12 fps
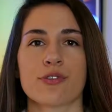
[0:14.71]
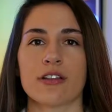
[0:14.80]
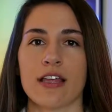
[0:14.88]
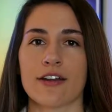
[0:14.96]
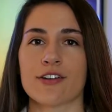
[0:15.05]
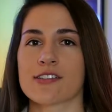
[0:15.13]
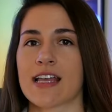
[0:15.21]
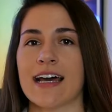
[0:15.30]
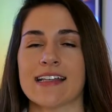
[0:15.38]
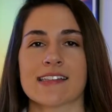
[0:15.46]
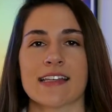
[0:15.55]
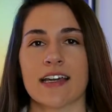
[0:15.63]
the letters
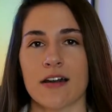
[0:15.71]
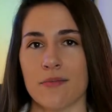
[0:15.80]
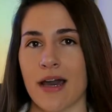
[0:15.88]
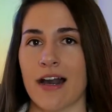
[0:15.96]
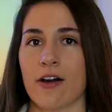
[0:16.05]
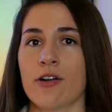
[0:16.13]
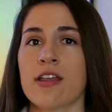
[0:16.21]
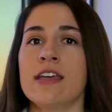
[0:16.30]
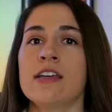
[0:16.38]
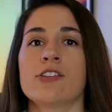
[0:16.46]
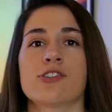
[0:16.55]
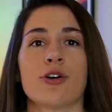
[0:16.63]
as they come out.
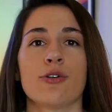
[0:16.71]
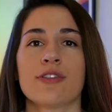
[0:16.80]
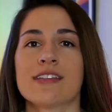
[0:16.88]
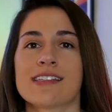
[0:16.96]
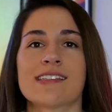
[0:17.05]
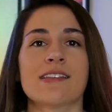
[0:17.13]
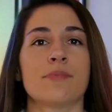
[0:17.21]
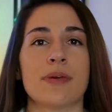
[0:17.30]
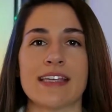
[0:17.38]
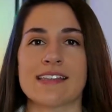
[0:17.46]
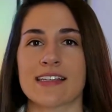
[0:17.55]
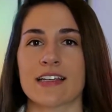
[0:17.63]
So this is the
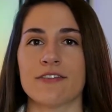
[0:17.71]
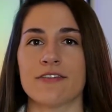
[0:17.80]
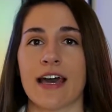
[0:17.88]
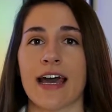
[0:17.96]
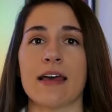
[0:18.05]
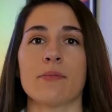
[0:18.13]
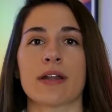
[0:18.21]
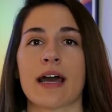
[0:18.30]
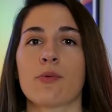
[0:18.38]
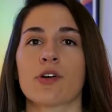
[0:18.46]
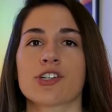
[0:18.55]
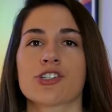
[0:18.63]
basic of that, but
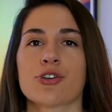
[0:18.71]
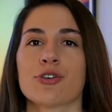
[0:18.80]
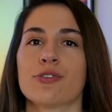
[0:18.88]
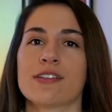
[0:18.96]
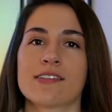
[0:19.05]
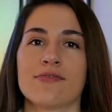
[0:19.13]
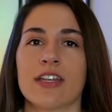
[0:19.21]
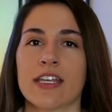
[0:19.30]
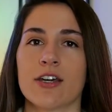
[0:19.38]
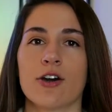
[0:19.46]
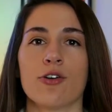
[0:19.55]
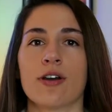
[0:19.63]
I want to show you this
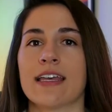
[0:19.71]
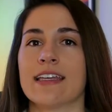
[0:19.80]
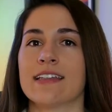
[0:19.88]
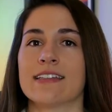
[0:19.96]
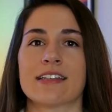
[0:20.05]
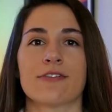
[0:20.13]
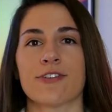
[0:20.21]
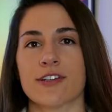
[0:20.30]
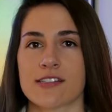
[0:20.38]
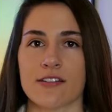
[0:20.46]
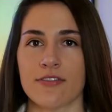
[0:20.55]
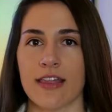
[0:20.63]
video in
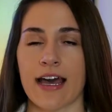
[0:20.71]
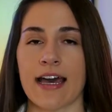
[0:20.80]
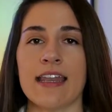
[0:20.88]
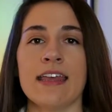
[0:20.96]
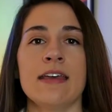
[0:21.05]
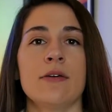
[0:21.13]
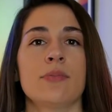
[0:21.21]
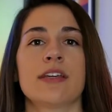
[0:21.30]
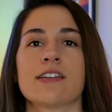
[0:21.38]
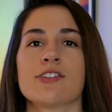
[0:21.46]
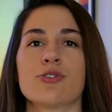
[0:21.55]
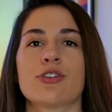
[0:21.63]
difference of that
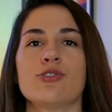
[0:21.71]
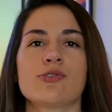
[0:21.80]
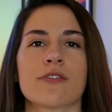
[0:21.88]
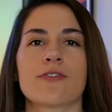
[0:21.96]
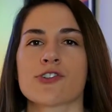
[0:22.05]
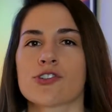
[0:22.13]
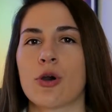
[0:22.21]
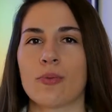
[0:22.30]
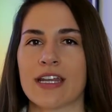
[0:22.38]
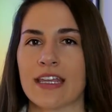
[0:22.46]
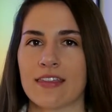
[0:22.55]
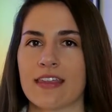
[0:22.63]
because you can use it for so
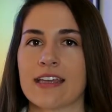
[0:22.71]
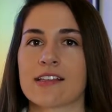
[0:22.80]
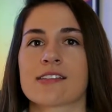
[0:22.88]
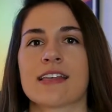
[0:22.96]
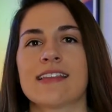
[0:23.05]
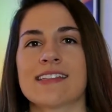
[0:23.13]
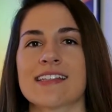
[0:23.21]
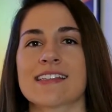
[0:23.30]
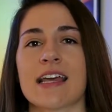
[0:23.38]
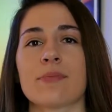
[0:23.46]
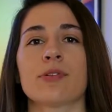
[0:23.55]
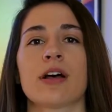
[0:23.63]
many things. In this
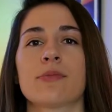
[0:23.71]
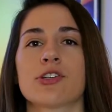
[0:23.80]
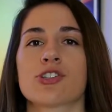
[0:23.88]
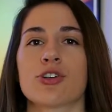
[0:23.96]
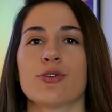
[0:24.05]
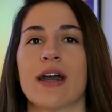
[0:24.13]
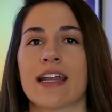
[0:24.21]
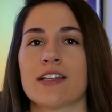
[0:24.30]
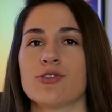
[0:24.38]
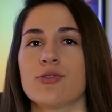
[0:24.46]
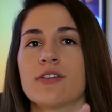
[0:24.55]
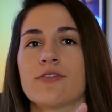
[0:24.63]
example, I'm gonna show you how to
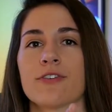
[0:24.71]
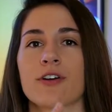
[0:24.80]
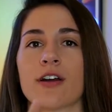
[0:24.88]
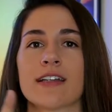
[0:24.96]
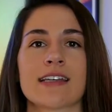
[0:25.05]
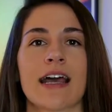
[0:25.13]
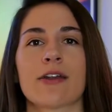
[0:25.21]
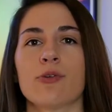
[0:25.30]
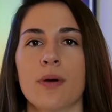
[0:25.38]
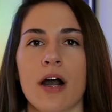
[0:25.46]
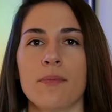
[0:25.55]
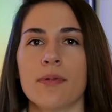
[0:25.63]
do it for a title
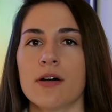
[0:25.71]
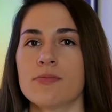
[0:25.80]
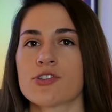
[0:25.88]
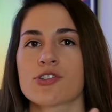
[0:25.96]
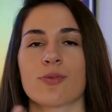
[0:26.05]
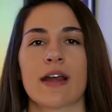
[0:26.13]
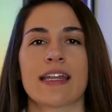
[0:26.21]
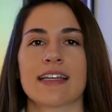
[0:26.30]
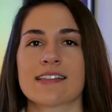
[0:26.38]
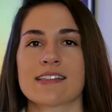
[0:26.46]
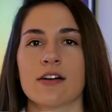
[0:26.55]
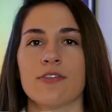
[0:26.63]
pop-up, just writing
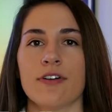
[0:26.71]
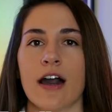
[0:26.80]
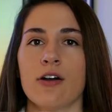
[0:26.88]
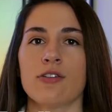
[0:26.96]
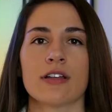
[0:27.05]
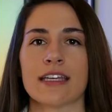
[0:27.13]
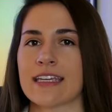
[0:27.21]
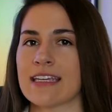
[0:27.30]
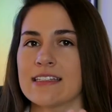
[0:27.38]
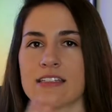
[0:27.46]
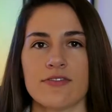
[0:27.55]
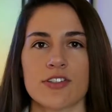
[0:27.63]
itself out, like
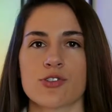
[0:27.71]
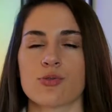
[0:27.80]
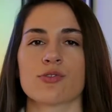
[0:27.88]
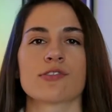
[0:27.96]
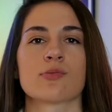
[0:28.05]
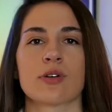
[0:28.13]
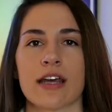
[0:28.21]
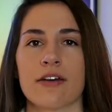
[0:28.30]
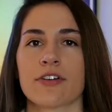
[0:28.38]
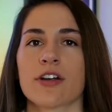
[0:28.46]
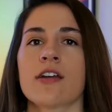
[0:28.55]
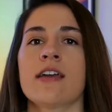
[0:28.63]
KT Visuals,
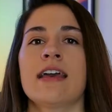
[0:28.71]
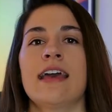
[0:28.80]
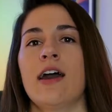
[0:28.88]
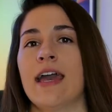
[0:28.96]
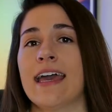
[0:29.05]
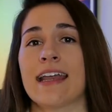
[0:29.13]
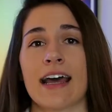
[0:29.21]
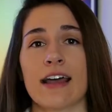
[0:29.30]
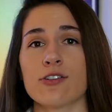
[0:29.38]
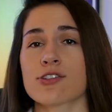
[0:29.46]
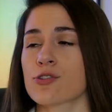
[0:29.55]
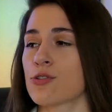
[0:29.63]
whatever. And I
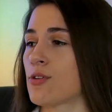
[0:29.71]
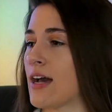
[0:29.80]
also